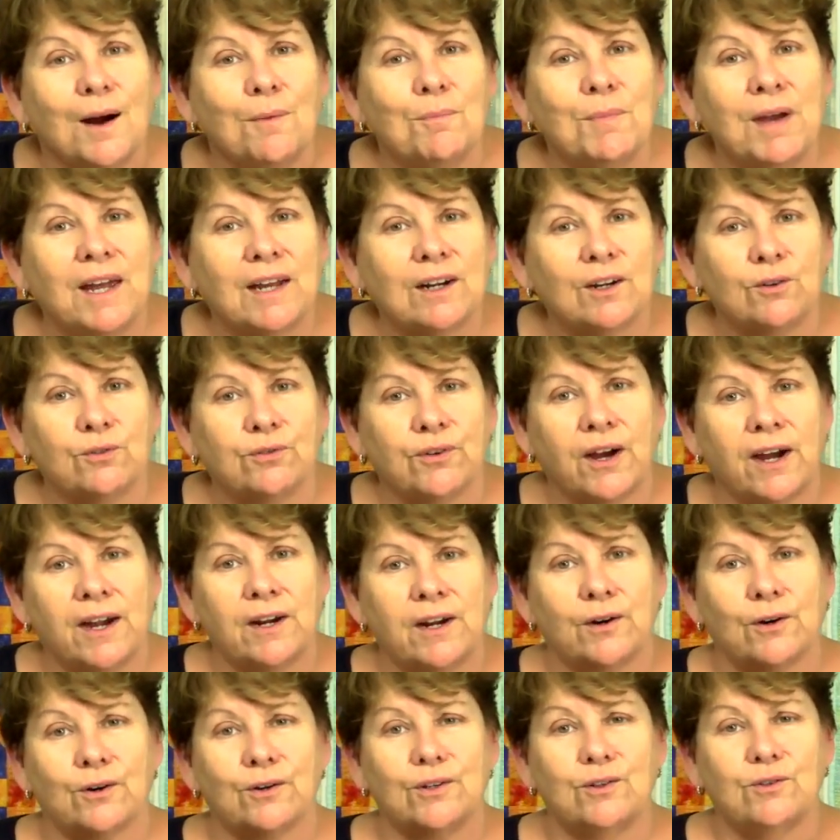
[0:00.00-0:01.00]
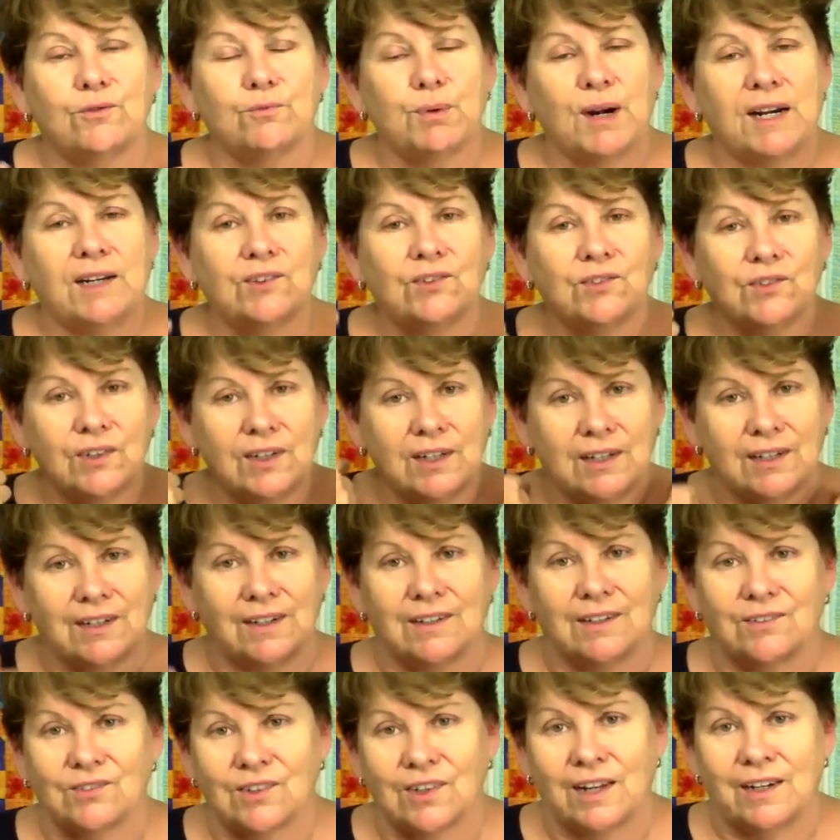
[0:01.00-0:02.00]
a magnifier. You've probably seen
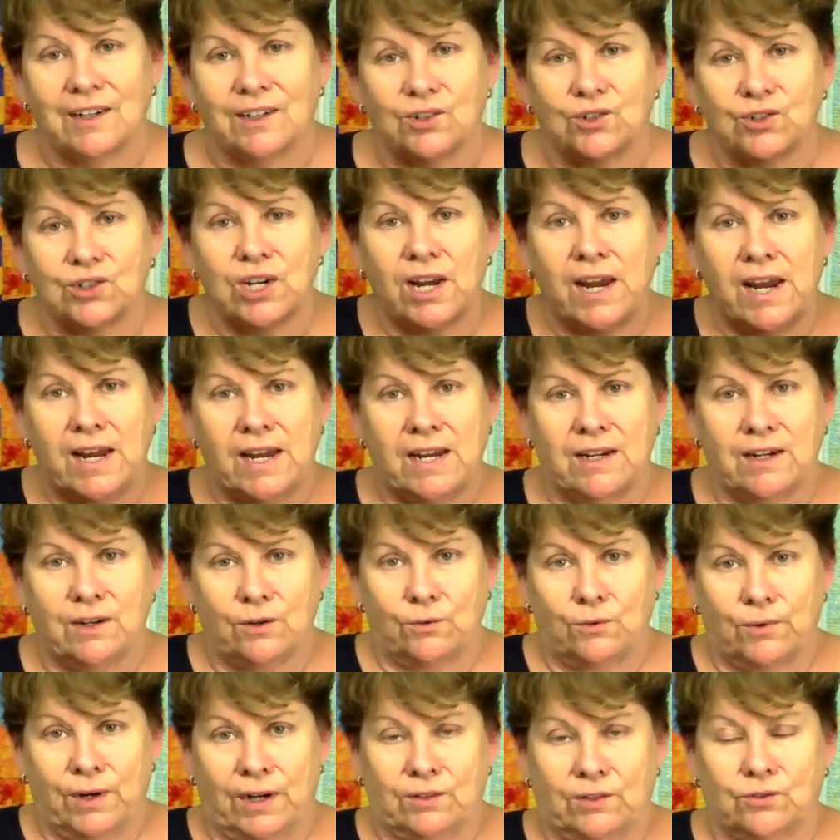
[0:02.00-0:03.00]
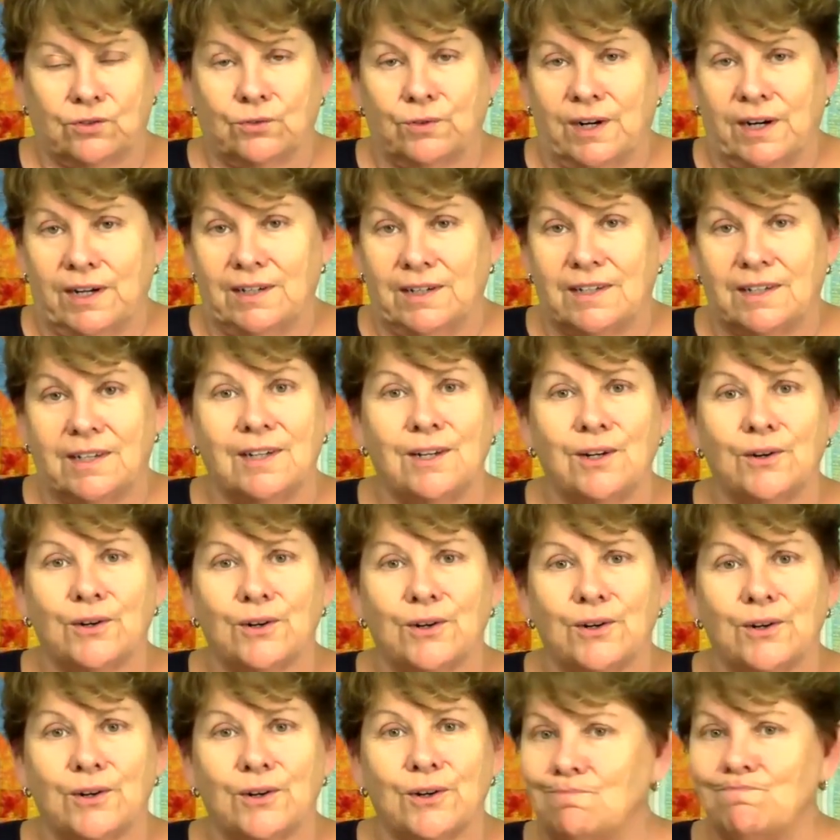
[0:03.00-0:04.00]
it. It's on a chain. It rests right
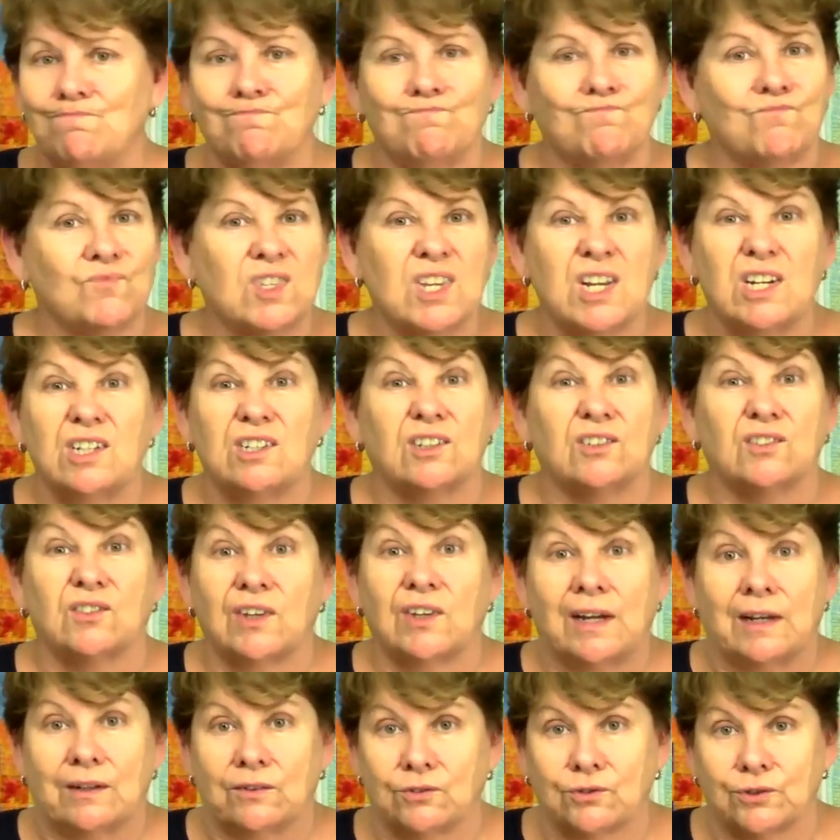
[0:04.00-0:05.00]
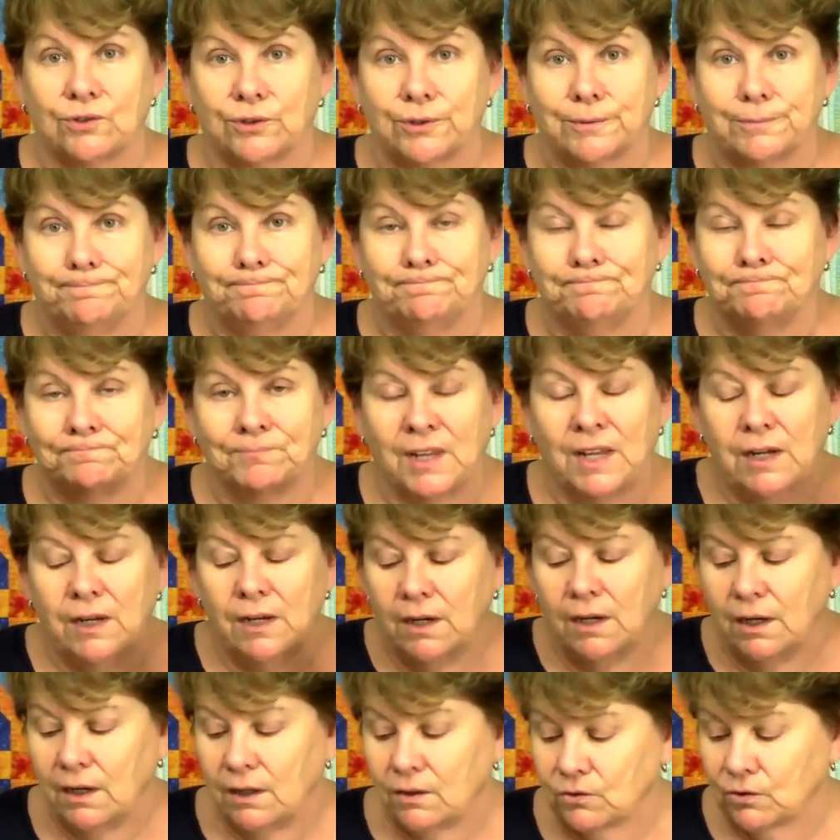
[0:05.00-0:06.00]
here. Disaster.
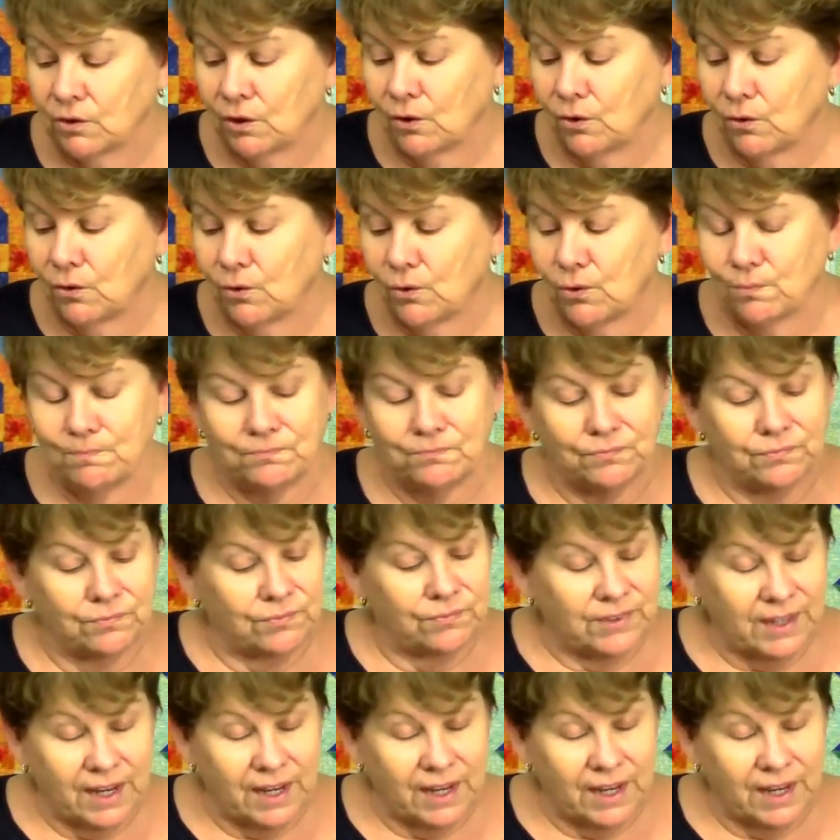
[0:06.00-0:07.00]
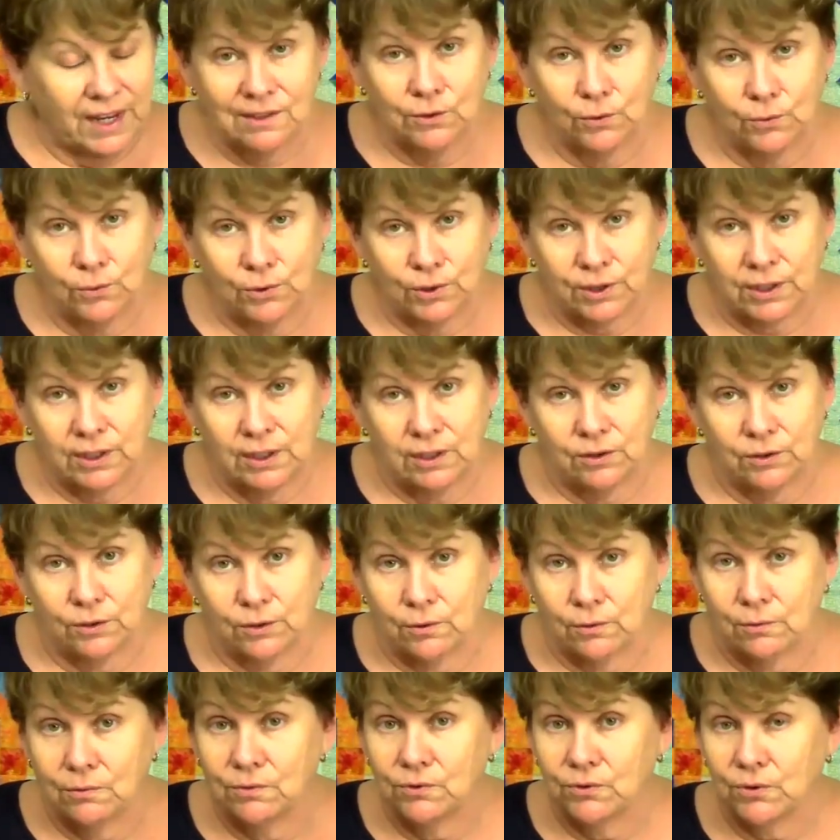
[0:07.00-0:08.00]
So that didn't work
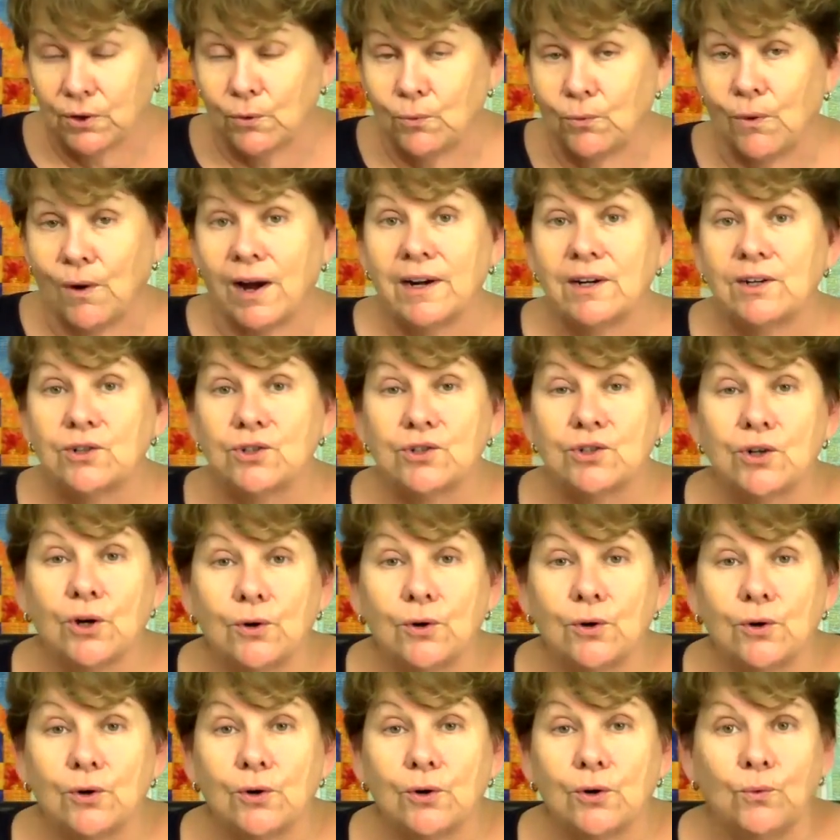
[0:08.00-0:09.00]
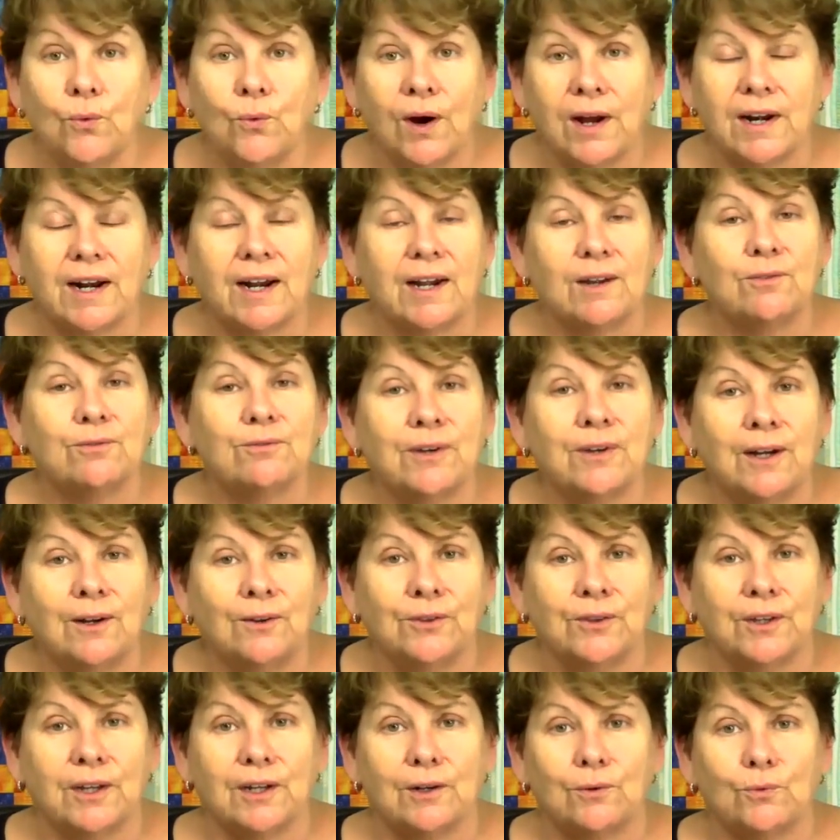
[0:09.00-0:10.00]
either. So I want to show you what I
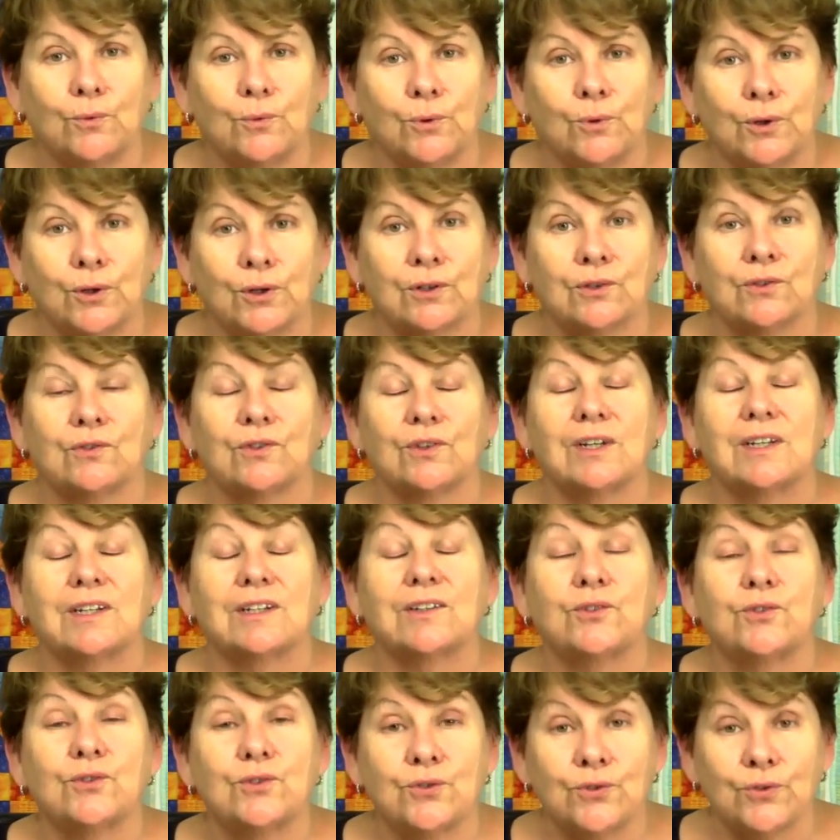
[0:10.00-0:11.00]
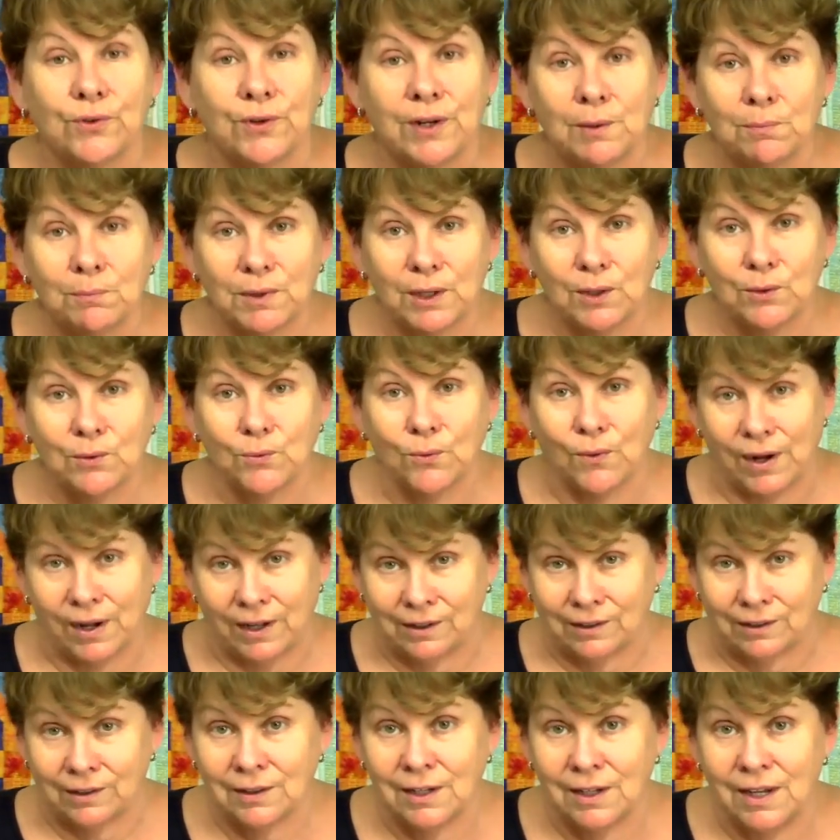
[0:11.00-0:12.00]
found that works extremely
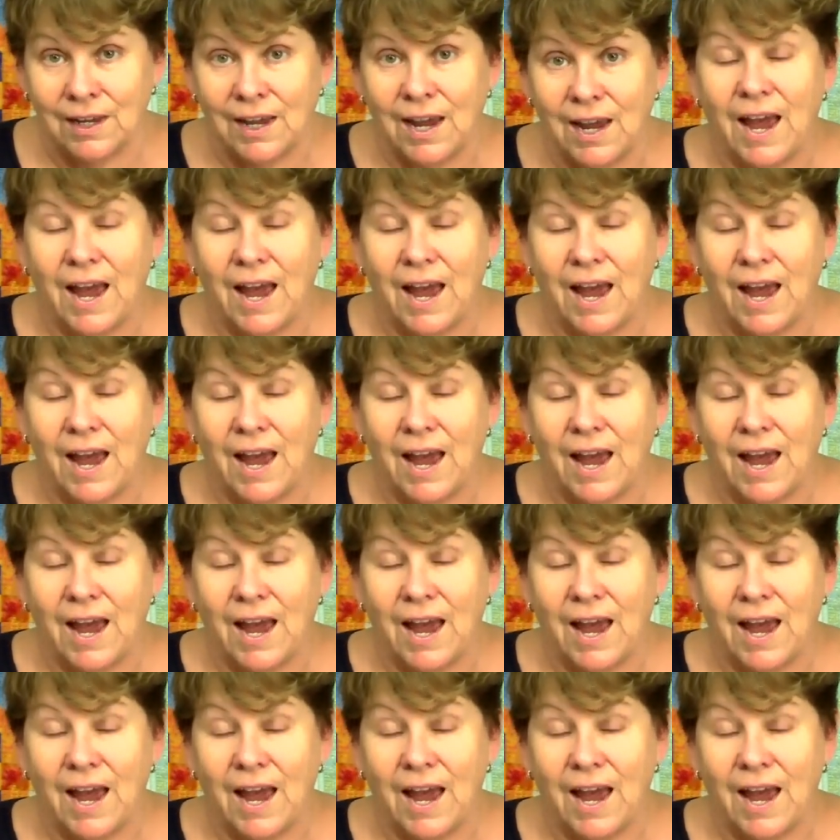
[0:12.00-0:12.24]
well.